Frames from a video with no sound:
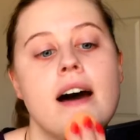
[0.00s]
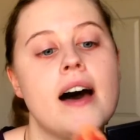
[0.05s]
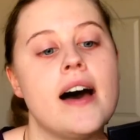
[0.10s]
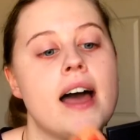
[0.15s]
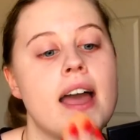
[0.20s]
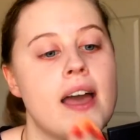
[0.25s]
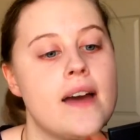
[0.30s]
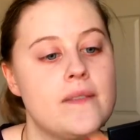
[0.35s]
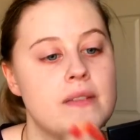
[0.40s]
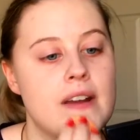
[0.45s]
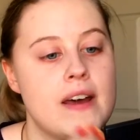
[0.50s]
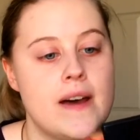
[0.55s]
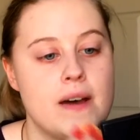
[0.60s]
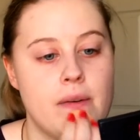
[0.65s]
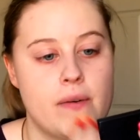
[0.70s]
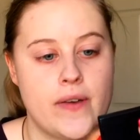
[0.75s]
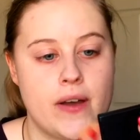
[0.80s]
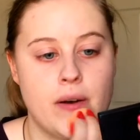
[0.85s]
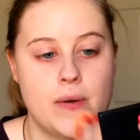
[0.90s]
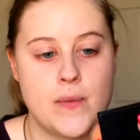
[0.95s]
I have
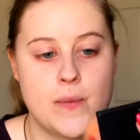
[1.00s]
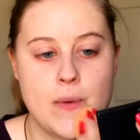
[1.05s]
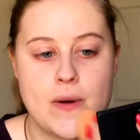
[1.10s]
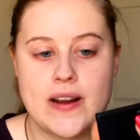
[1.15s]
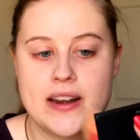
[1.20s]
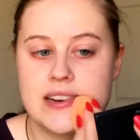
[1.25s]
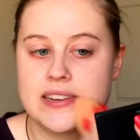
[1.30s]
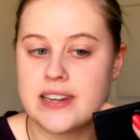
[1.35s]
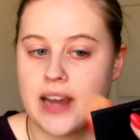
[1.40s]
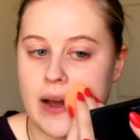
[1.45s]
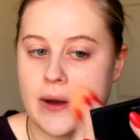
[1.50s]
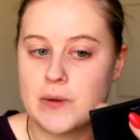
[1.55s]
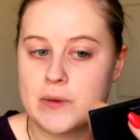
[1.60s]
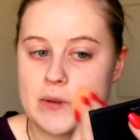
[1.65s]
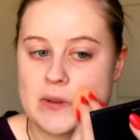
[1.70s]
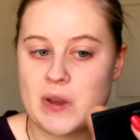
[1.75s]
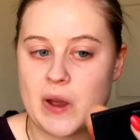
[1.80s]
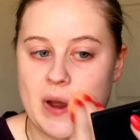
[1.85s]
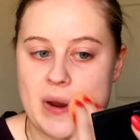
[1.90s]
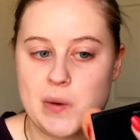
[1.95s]
not found one
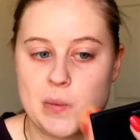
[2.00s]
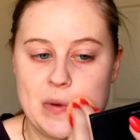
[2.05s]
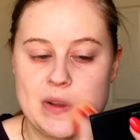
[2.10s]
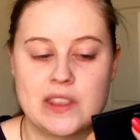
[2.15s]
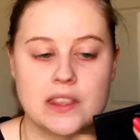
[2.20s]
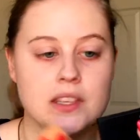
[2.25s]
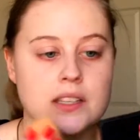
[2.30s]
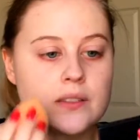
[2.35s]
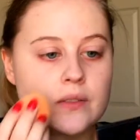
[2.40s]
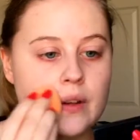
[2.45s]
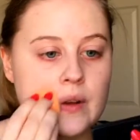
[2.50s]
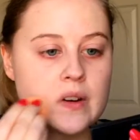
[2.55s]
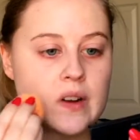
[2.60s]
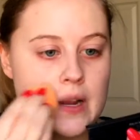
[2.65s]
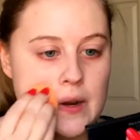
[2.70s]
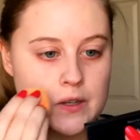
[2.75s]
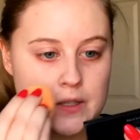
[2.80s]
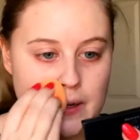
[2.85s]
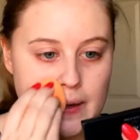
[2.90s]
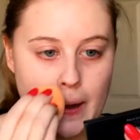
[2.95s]
downside with this
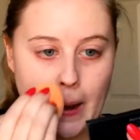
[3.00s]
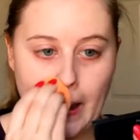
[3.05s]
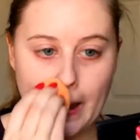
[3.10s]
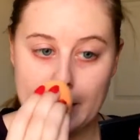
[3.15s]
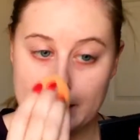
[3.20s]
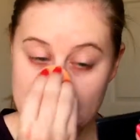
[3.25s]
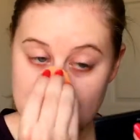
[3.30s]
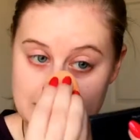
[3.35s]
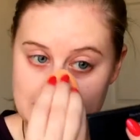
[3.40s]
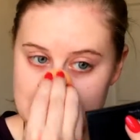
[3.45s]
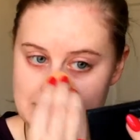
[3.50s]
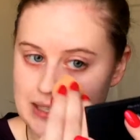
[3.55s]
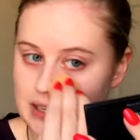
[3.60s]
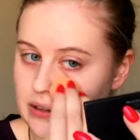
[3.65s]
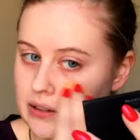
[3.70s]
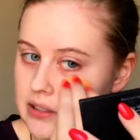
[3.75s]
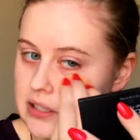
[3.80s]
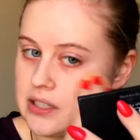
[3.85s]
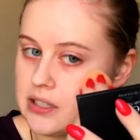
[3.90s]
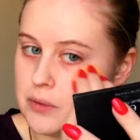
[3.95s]
foundation yet. It doesn't
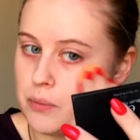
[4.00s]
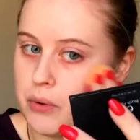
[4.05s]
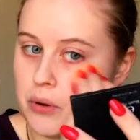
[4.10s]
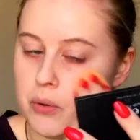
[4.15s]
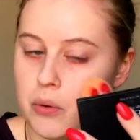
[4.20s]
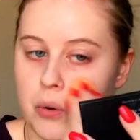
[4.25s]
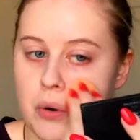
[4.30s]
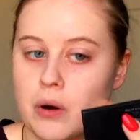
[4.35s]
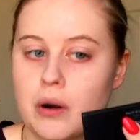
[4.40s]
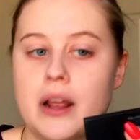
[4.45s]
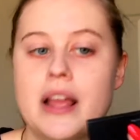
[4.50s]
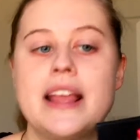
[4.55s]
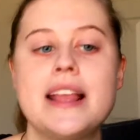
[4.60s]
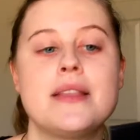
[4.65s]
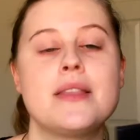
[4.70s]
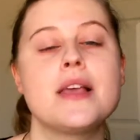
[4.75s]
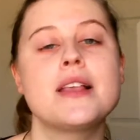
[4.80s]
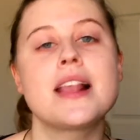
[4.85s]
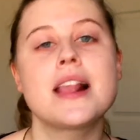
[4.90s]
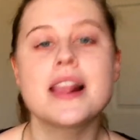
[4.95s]
settle into pores.
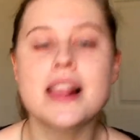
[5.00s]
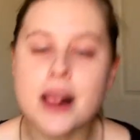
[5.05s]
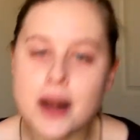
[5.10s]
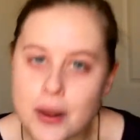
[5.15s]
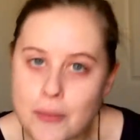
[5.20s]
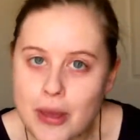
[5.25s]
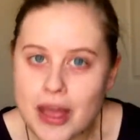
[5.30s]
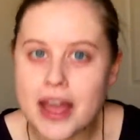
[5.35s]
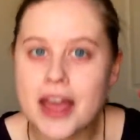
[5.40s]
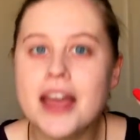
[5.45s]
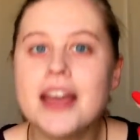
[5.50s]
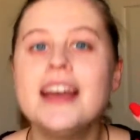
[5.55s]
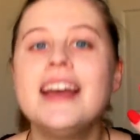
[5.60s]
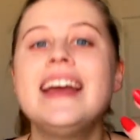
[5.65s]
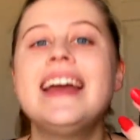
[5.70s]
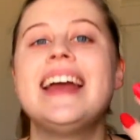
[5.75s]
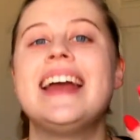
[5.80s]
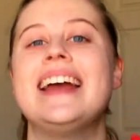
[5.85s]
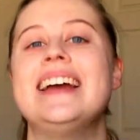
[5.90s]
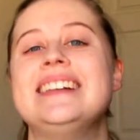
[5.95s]

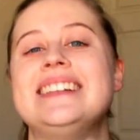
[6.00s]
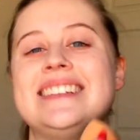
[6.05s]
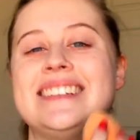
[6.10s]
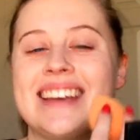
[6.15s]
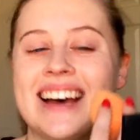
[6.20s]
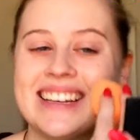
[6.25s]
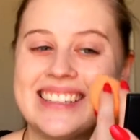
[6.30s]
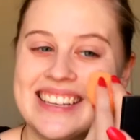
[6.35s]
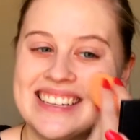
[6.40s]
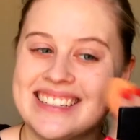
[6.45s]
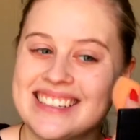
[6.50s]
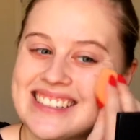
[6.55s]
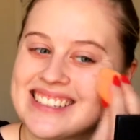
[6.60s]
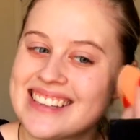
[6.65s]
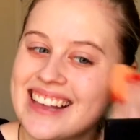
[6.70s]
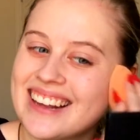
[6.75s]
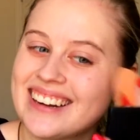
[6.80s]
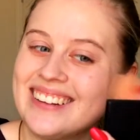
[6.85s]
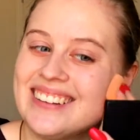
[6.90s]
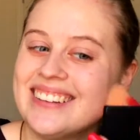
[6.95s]
It doesn't
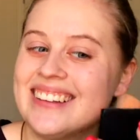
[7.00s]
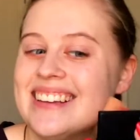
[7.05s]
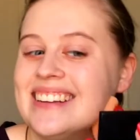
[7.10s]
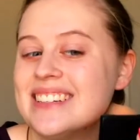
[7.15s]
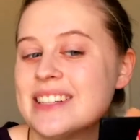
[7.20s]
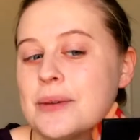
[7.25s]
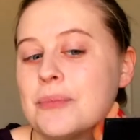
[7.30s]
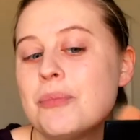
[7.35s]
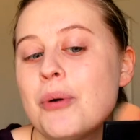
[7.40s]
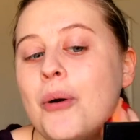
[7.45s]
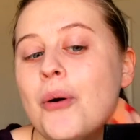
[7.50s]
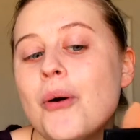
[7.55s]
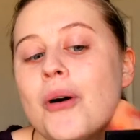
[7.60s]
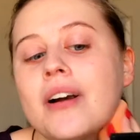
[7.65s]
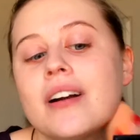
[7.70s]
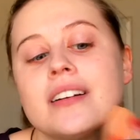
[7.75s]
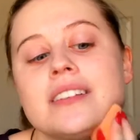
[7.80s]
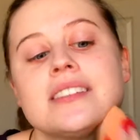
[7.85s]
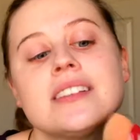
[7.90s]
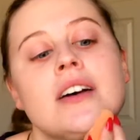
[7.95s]
settle into
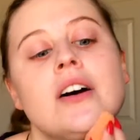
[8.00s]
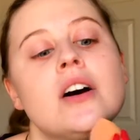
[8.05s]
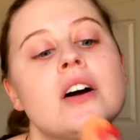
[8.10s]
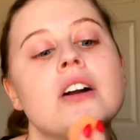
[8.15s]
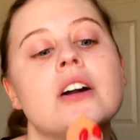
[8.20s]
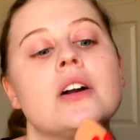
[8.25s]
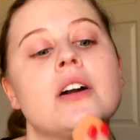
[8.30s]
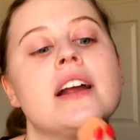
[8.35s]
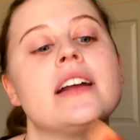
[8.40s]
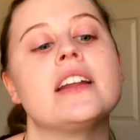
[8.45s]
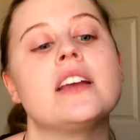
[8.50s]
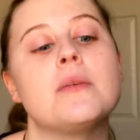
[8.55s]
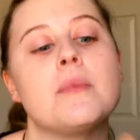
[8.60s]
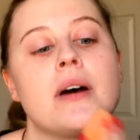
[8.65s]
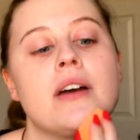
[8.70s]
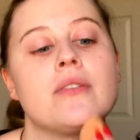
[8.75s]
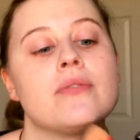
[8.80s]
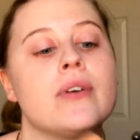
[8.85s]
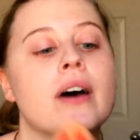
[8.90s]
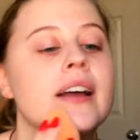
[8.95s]
pores or any of
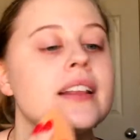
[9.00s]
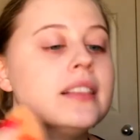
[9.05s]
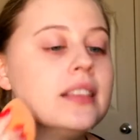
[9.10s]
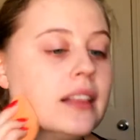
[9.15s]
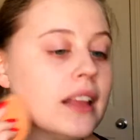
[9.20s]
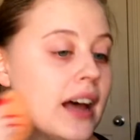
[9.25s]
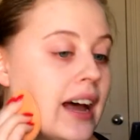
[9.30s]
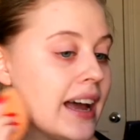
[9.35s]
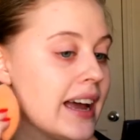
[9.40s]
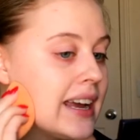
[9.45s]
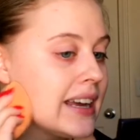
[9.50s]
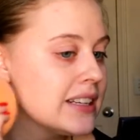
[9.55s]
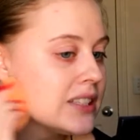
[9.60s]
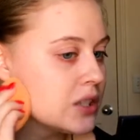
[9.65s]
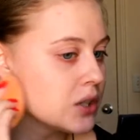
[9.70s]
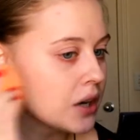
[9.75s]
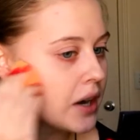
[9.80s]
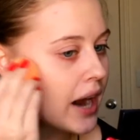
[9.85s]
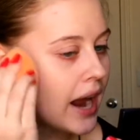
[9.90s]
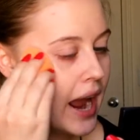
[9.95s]
my fine
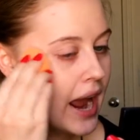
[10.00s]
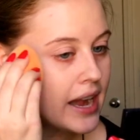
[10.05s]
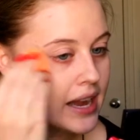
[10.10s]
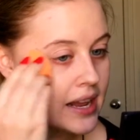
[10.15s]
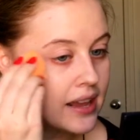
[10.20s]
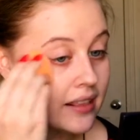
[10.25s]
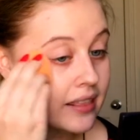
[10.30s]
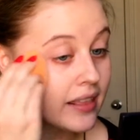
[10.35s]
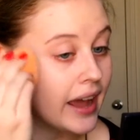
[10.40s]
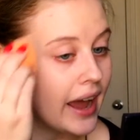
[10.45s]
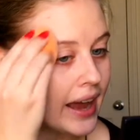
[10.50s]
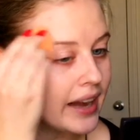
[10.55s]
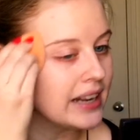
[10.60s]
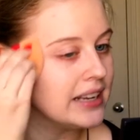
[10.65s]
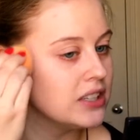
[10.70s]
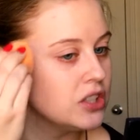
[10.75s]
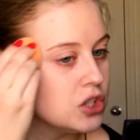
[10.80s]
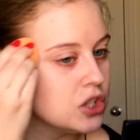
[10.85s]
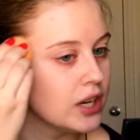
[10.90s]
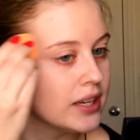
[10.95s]
lines or any of that.
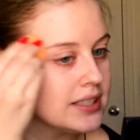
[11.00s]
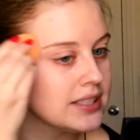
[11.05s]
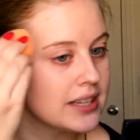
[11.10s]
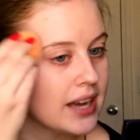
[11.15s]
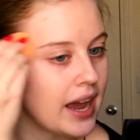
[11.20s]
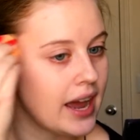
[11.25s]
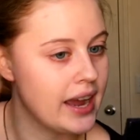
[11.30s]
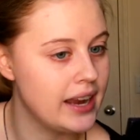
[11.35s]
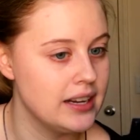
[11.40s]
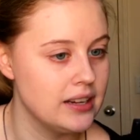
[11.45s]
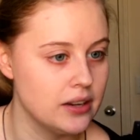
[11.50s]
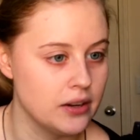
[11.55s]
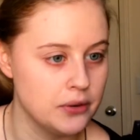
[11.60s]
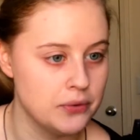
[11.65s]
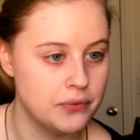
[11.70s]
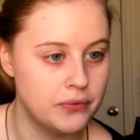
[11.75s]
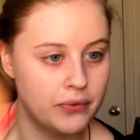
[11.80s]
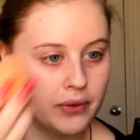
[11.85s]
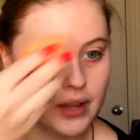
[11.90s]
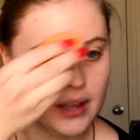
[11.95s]
It just kind
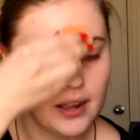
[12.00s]
of